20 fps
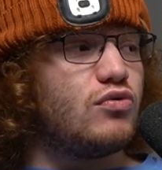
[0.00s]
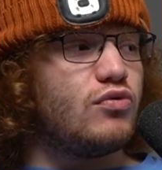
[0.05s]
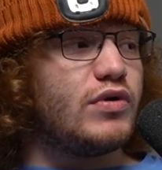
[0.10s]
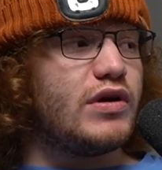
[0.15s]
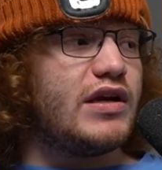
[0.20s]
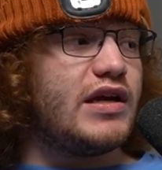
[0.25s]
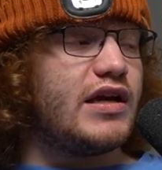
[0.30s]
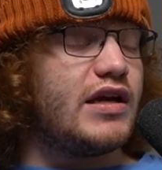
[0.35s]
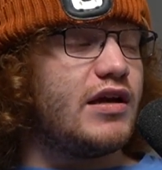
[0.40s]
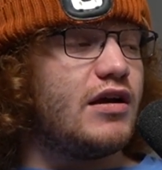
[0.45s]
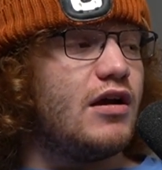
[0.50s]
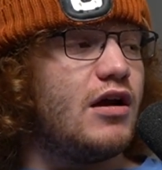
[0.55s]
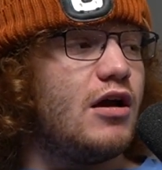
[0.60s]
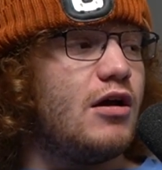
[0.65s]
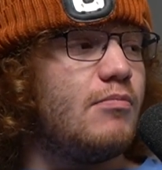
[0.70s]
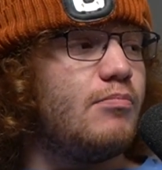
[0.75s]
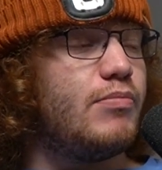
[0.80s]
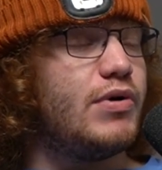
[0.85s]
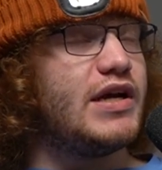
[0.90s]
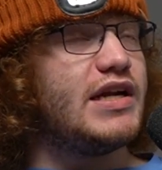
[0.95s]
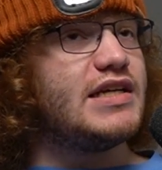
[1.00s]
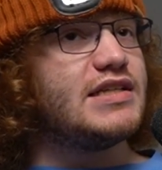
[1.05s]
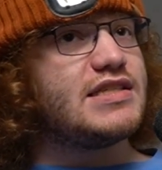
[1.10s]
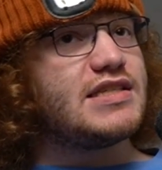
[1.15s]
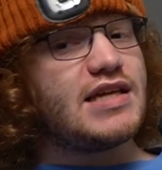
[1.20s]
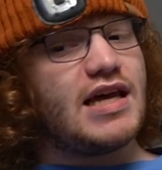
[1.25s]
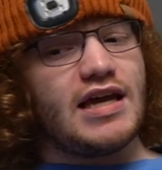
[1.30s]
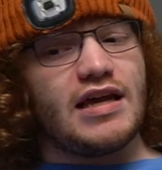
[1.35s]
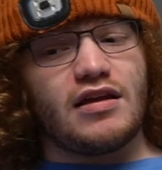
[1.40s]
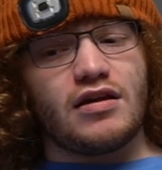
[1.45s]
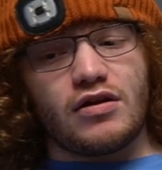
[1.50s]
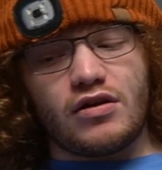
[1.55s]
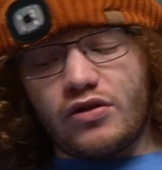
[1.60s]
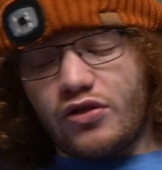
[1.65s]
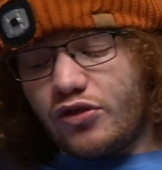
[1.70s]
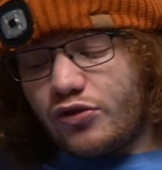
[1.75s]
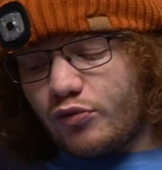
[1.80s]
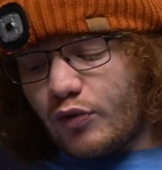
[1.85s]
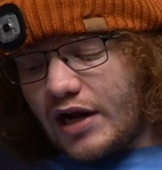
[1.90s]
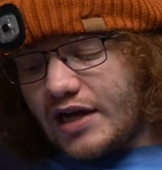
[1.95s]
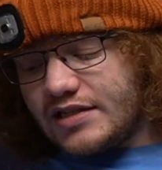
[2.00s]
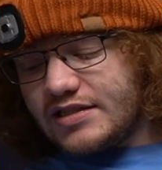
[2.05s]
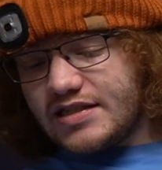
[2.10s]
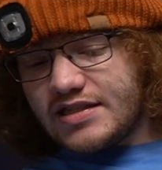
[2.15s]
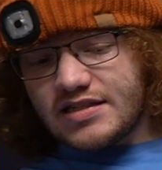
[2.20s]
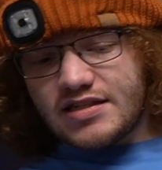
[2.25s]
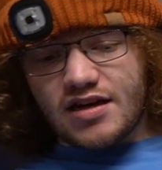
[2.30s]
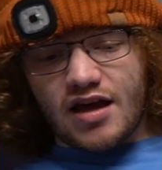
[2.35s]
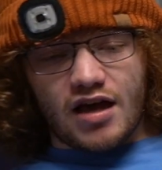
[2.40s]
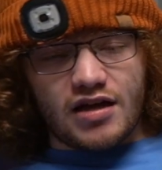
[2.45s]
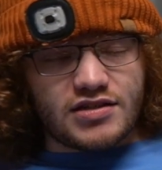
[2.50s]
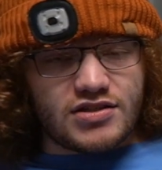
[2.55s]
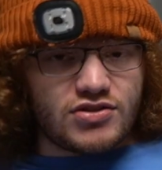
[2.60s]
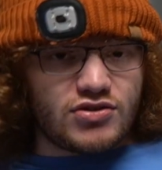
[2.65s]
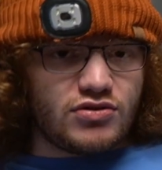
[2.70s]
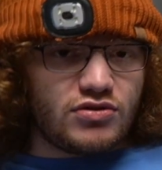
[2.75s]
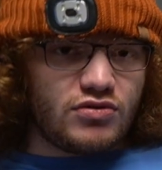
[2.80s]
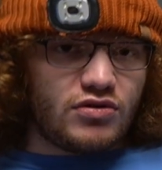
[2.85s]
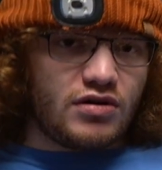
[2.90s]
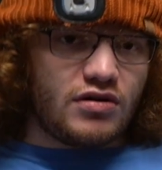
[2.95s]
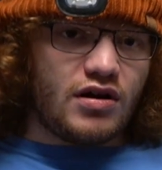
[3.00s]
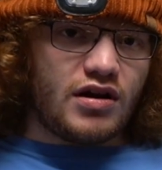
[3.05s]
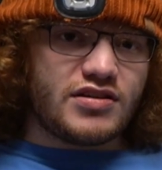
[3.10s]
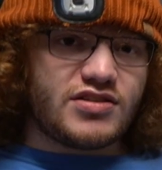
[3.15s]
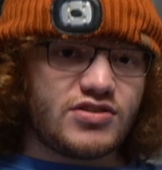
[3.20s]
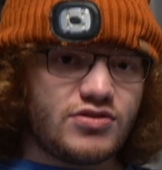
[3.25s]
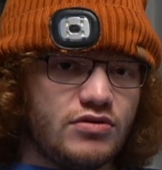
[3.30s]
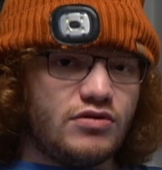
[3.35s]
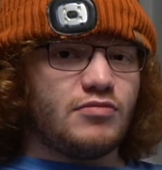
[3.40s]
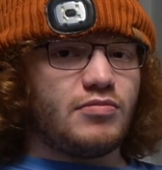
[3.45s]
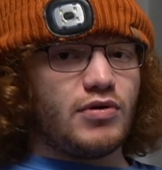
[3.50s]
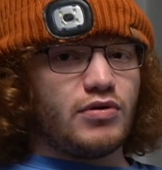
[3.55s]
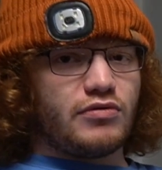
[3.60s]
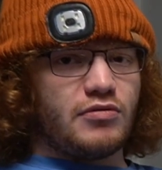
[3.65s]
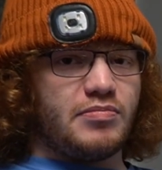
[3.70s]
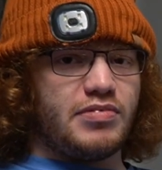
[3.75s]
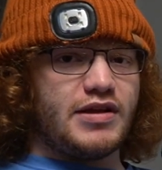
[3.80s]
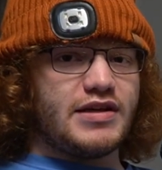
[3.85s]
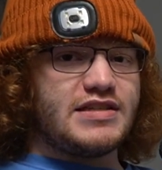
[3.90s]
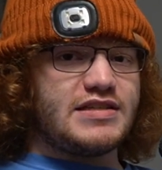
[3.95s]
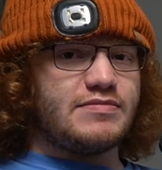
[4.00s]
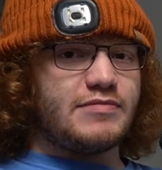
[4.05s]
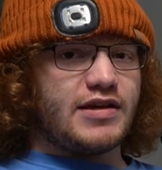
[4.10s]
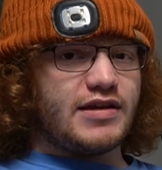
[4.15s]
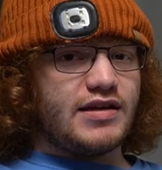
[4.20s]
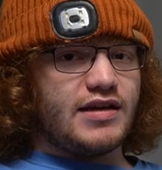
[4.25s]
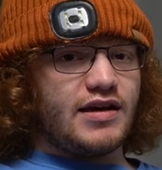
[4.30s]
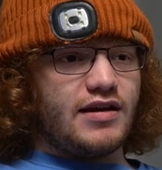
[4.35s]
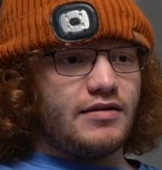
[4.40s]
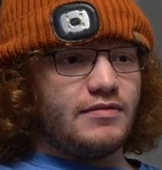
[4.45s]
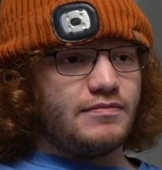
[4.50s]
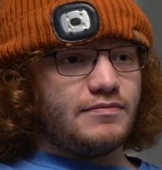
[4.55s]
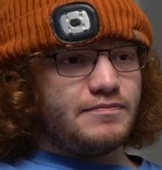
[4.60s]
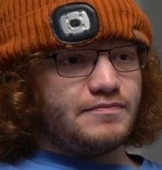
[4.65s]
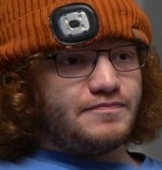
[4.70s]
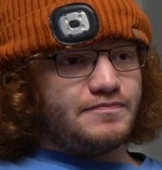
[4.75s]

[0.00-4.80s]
agree. But it's like Threads is not suit- a suitable replacement yet.